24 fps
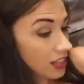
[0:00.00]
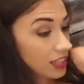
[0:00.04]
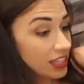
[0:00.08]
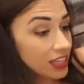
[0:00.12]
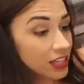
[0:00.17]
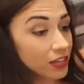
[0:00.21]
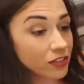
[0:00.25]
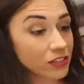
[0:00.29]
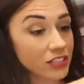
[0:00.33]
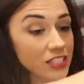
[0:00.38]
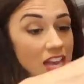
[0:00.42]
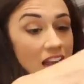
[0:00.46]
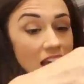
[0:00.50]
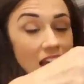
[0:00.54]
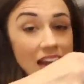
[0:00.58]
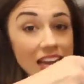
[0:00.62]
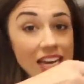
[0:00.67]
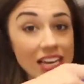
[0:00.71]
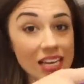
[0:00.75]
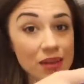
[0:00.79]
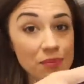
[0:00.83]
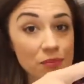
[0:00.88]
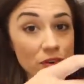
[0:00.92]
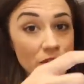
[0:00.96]
A little
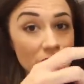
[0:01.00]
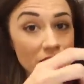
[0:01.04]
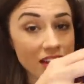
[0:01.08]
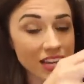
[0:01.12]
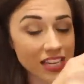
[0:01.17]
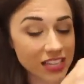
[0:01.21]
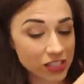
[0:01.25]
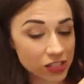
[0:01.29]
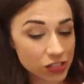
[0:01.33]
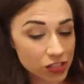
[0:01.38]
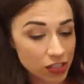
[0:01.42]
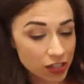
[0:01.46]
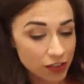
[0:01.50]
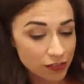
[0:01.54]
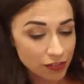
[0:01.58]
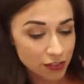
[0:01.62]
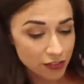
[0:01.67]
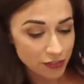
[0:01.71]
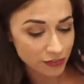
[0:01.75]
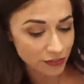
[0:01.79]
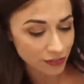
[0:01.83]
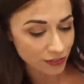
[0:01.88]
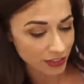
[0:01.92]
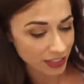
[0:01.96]
tiny Miranda shirt
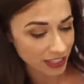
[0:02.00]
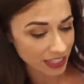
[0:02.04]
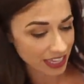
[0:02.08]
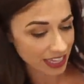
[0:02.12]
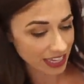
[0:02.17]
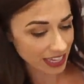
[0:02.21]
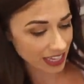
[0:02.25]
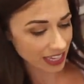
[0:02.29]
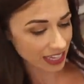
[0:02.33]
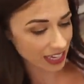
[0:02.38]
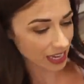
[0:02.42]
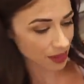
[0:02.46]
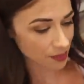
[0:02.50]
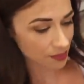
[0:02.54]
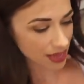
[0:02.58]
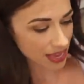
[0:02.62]
for Flynn I